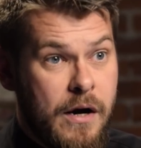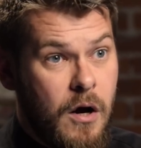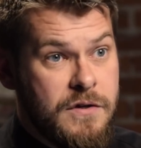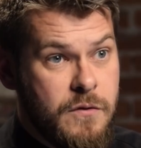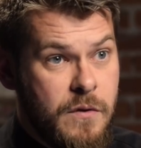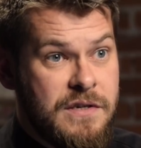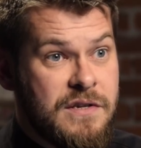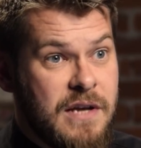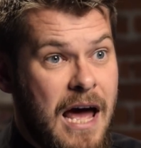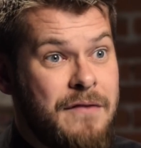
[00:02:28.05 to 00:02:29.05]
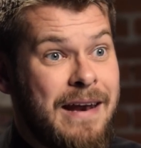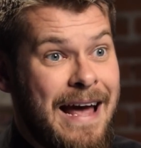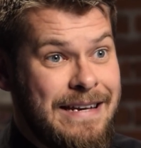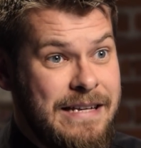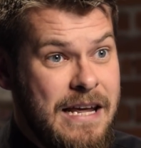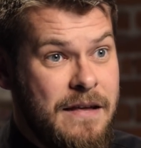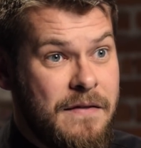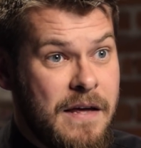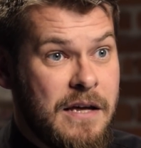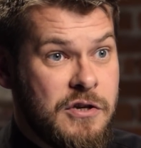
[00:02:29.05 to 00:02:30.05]
it also is kind of an ID that
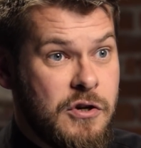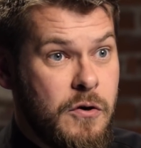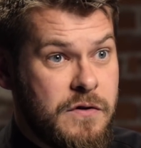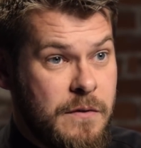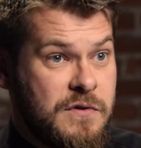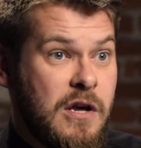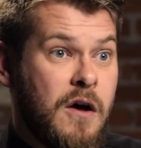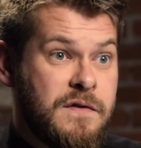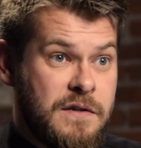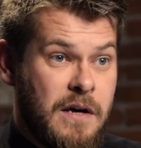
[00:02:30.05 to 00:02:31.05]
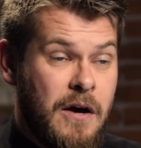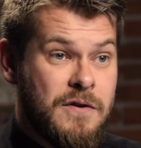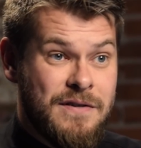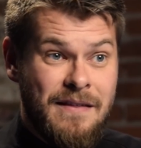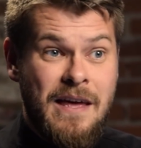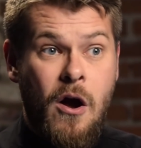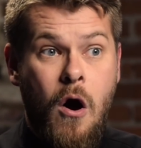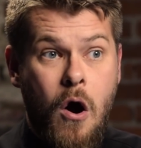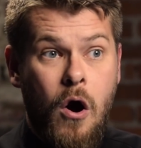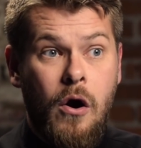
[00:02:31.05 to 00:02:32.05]
they can show to themselves and to others that they
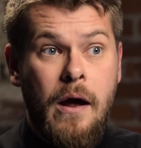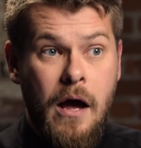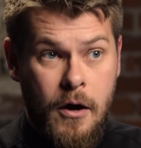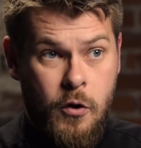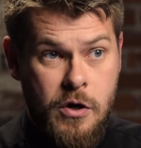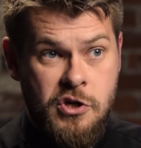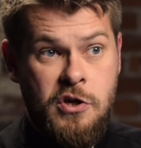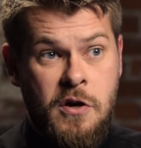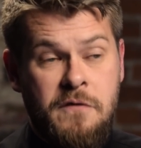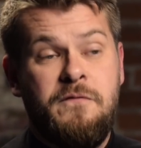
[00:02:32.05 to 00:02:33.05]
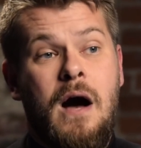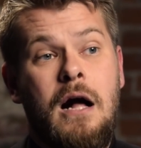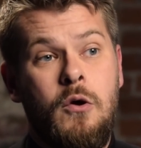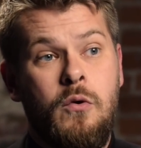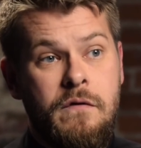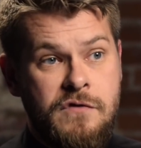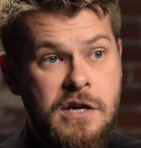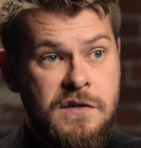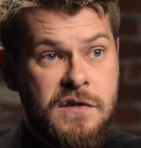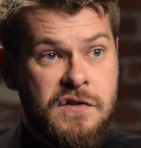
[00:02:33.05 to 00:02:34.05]
are a Christian, a follower of
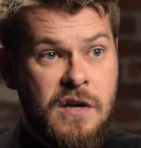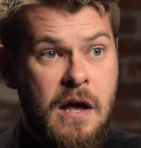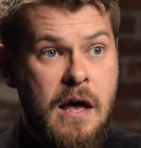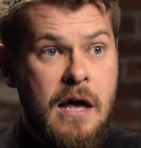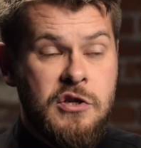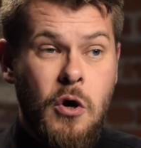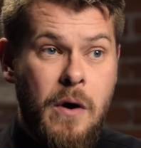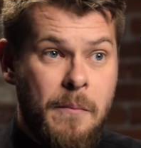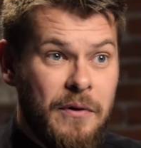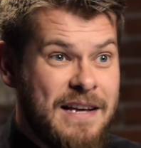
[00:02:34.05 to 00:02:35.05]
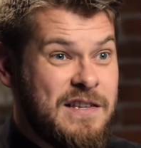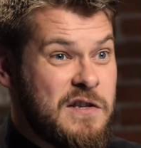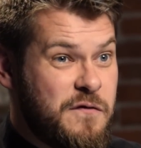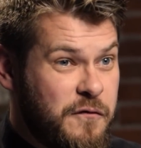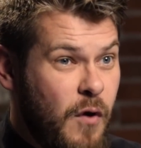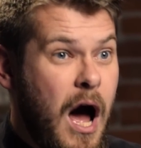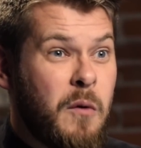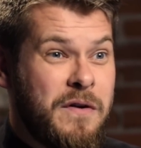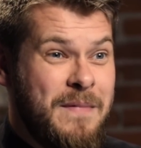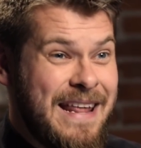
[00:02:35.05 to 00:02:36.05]
Jesus. So in a place that's fraught
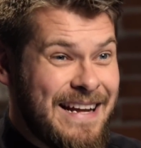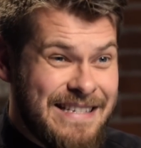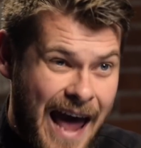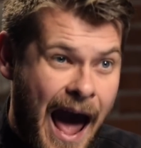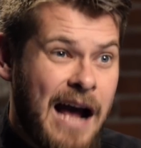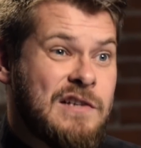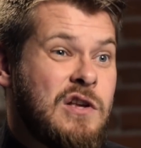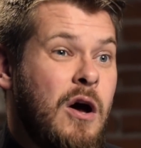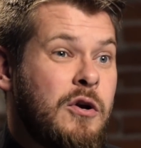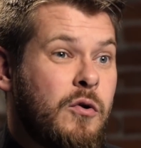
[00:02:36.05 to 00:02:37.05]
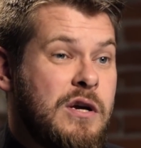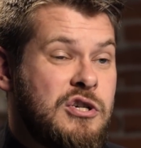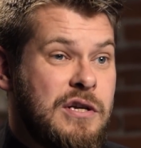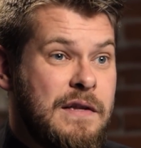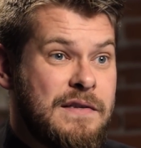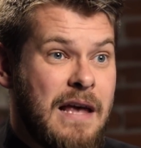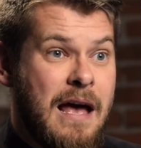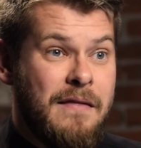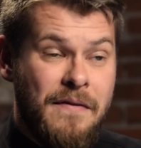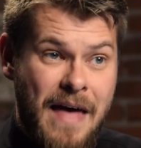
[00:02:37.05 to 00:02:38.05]
with many attacks on Christians,
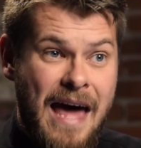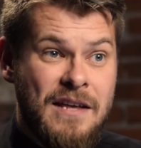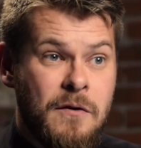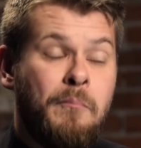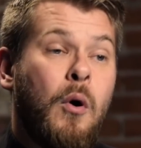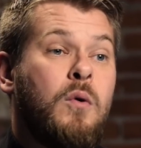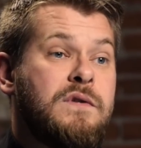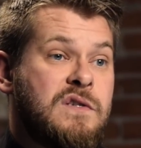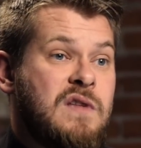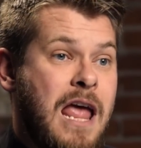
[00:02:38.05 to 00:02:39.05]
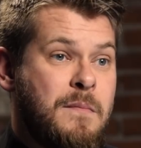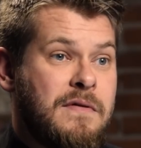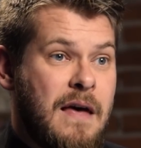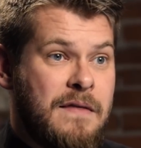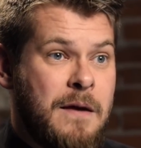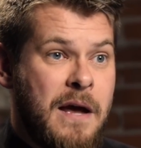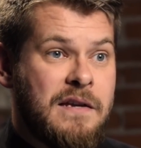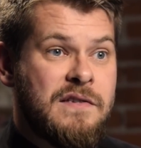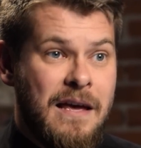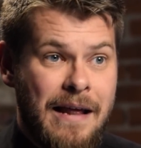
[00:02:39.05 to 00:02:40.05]
that is a bold statement that they make to
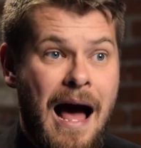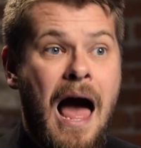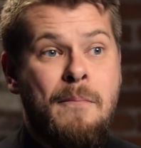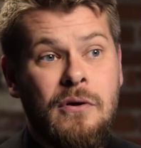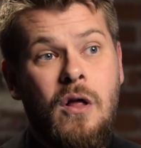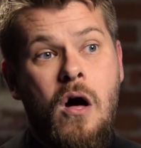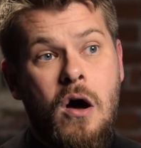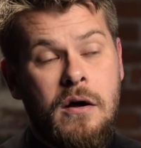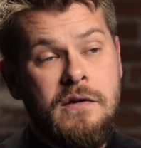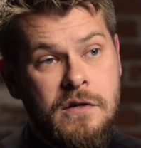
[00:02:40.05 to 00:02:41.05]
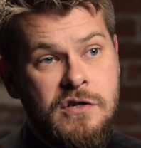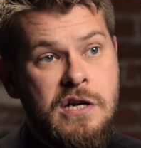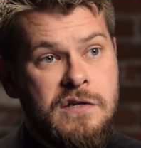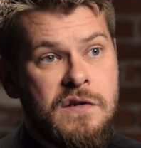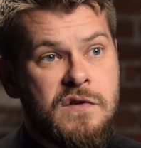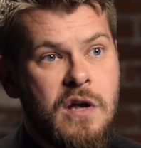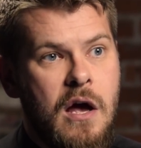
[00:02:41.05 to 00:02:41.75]
say that I belong to Jesus.